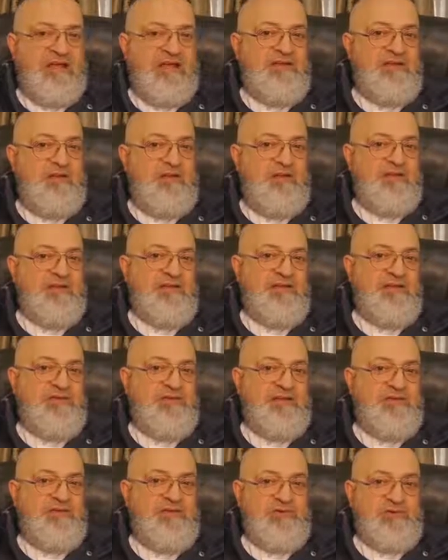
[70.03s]
an
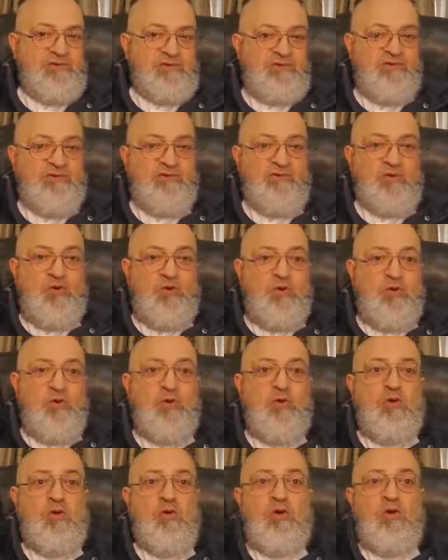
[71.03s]
authentic source to
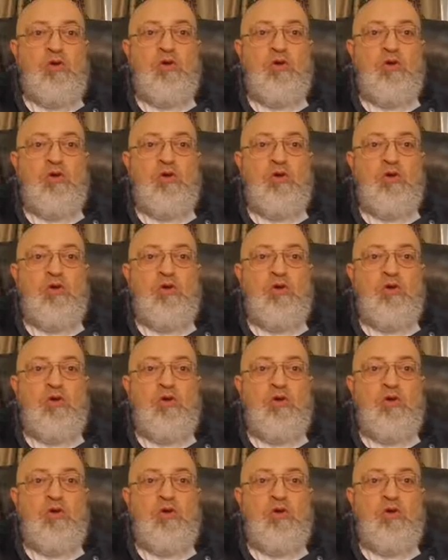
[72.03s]
know